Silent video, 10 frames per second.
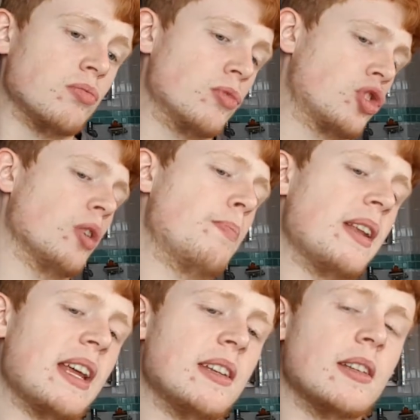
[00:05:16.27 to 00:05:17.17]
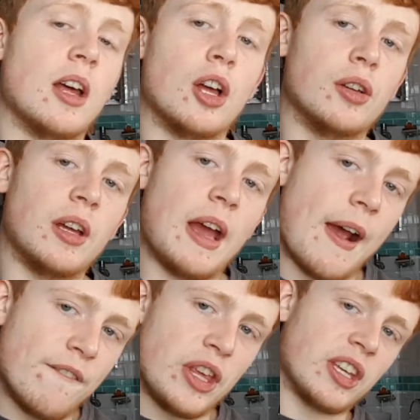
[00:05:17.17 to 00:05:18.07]
just jumping in,
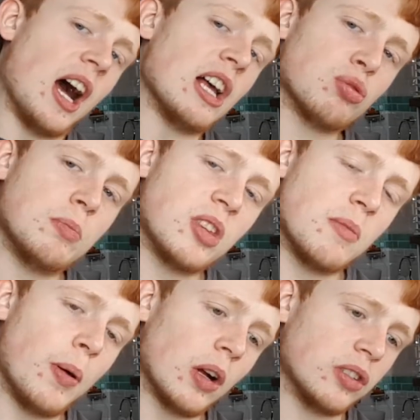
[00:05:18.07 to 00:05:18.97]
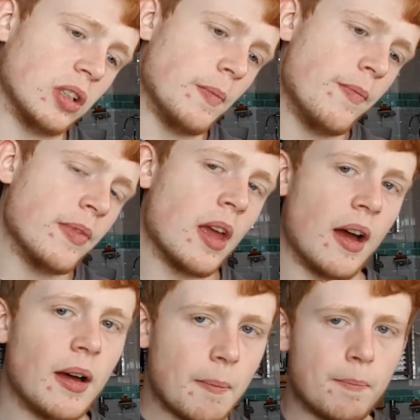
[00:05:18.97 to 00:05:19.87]
if you can't swim to the bottom,
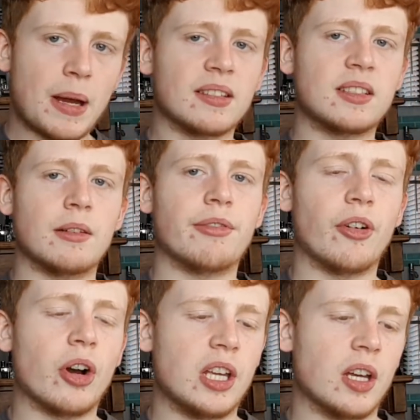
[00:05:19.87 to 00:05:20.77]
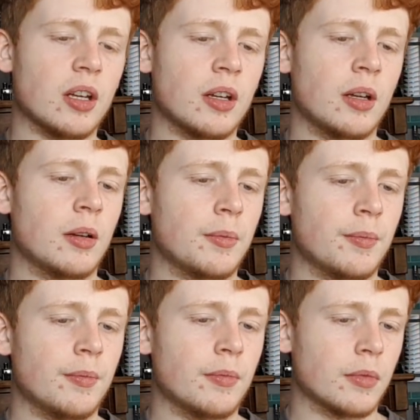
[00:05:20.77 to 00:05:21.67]
best tip for you,
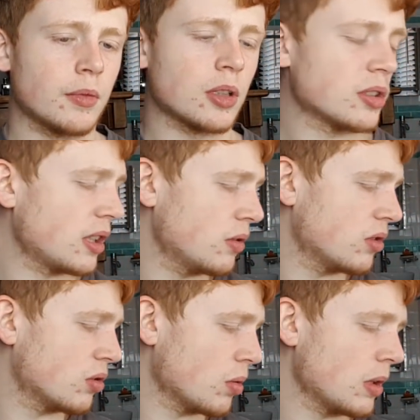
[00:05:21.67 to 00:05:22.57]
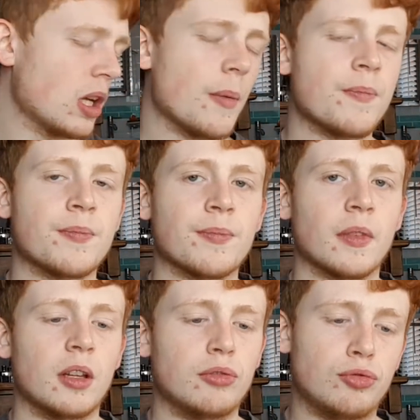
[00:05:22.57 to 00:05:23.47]
because I used to swim a lot,
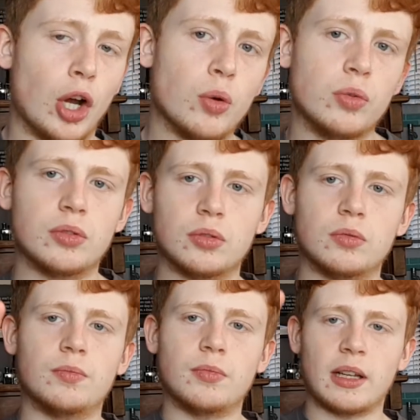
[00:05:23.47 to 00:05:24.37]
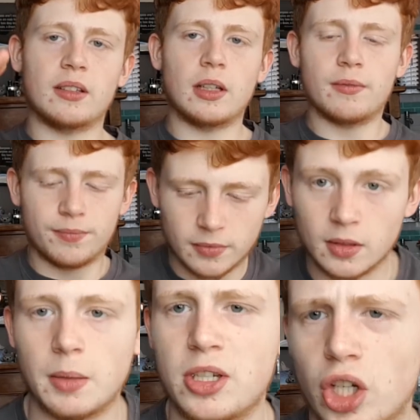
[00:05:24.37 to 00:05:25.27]
don't, like,
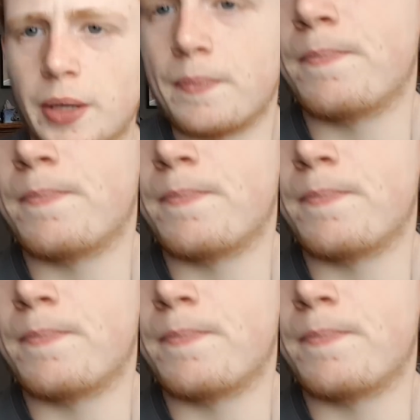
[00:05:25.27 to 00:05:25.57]
let me show you.